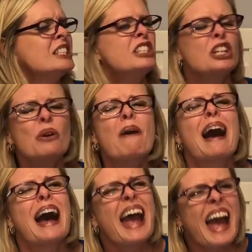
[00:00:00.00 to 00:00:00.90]
Do
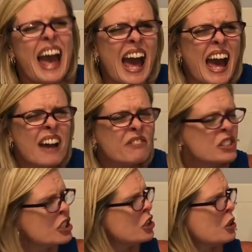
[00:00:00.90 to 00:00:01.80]
I
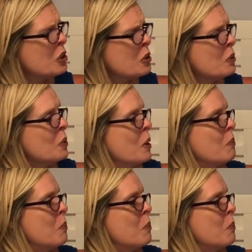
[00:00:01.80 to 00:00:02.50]
have to?